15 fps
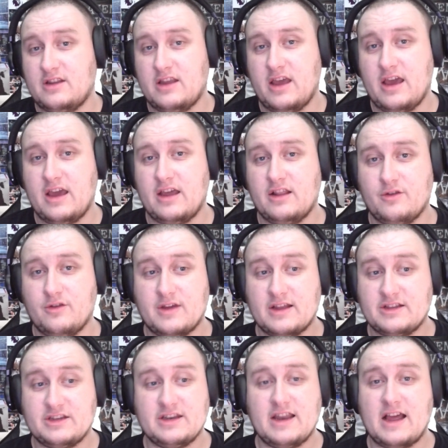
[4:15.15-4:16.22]
Luca
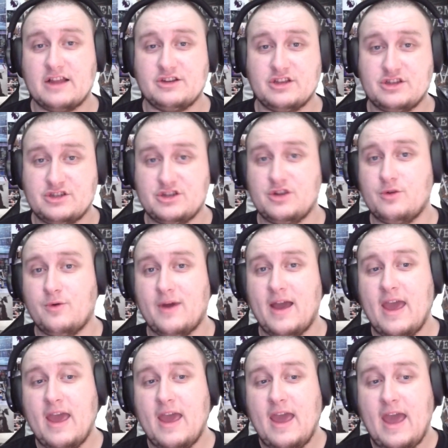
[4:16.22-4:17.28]
didn't actually do
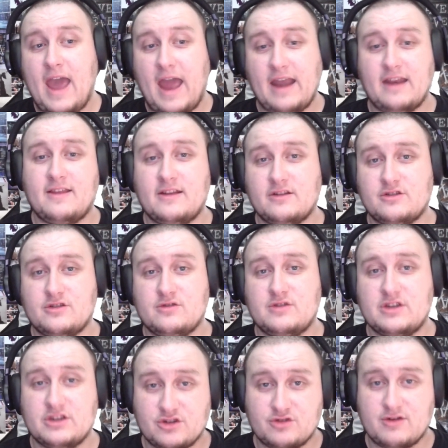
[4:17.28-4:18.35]
anything to
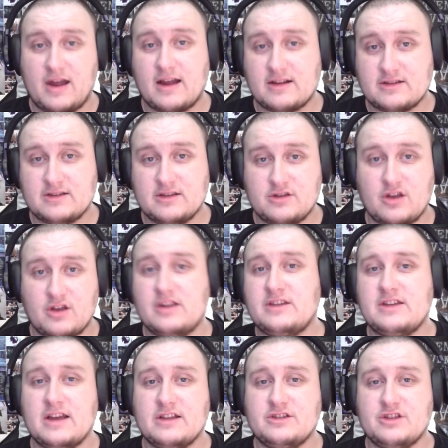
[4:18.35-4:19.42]
distract Tony
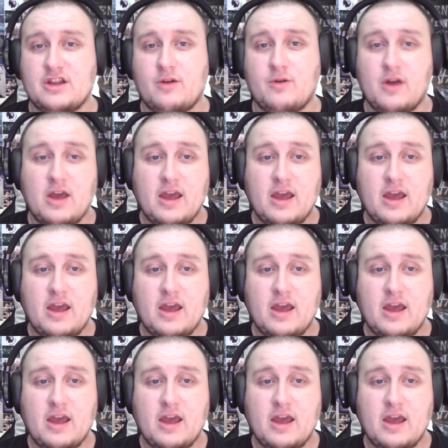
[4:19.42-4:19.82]
D'Angelo.